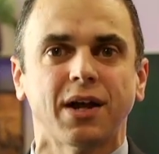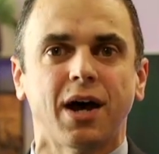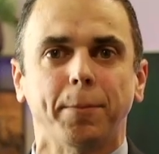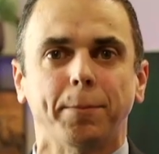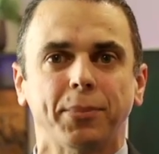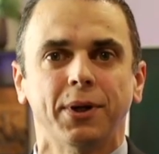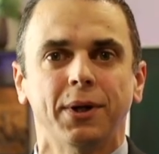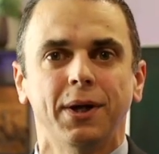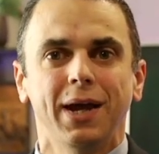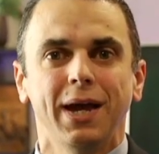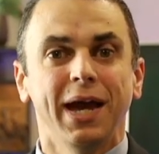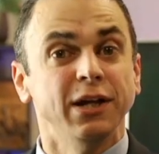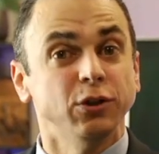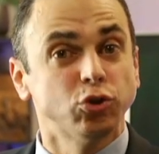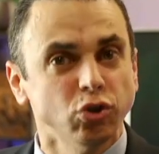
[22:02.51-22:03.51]
up
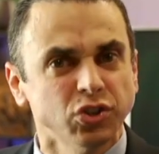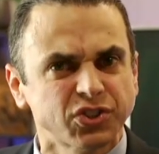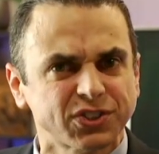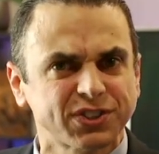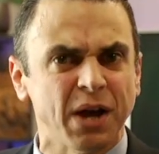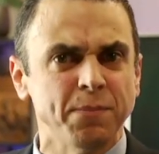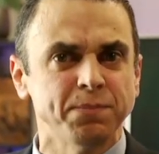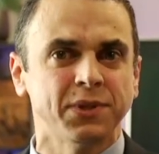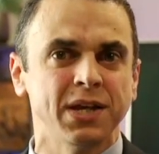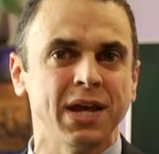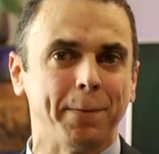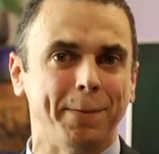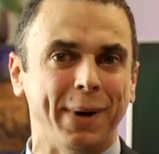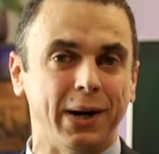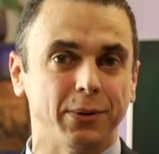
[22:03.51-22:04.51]
and do something
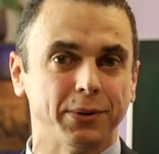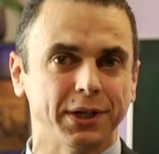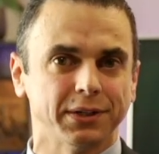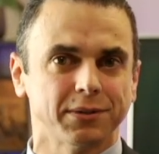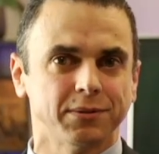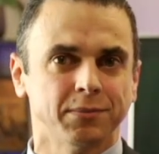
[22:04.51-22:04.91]
about it?